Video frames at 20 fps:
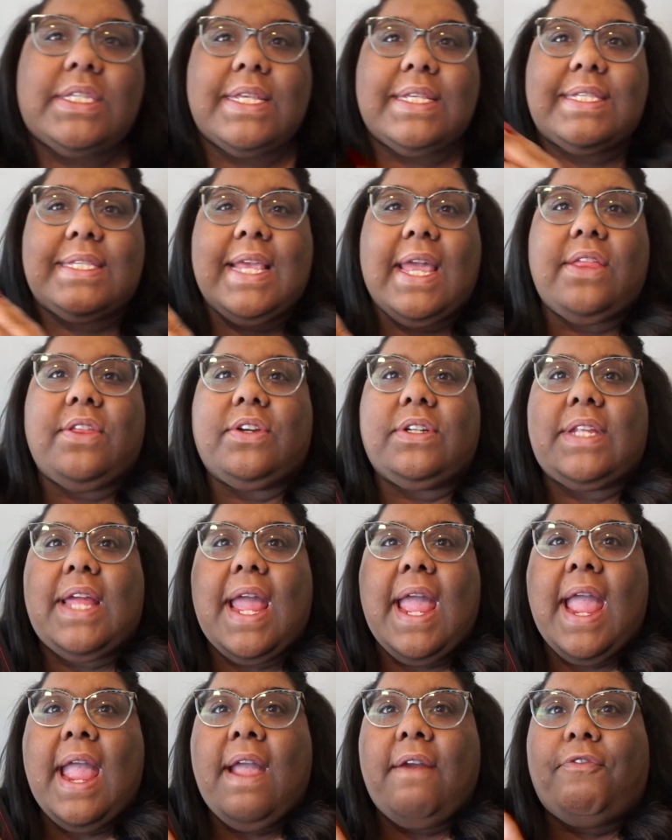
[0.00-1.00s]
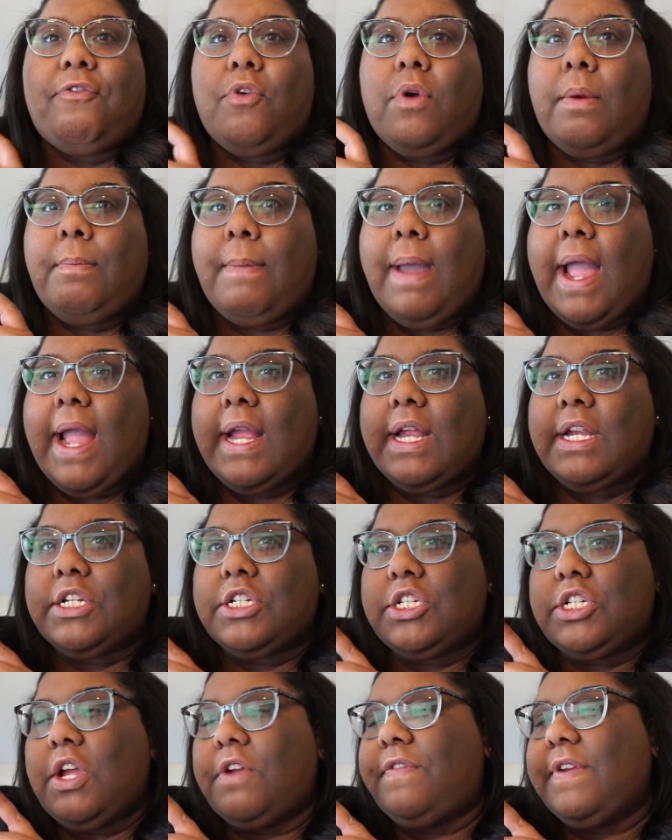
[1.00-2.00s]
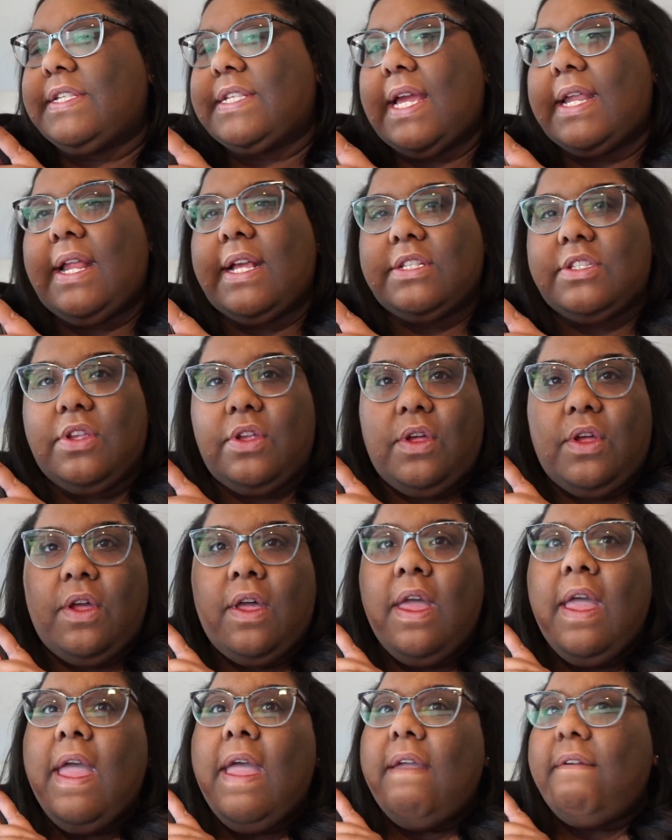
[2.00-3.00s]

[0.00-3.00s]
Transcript: this the other day for my Shelfie Side Hustle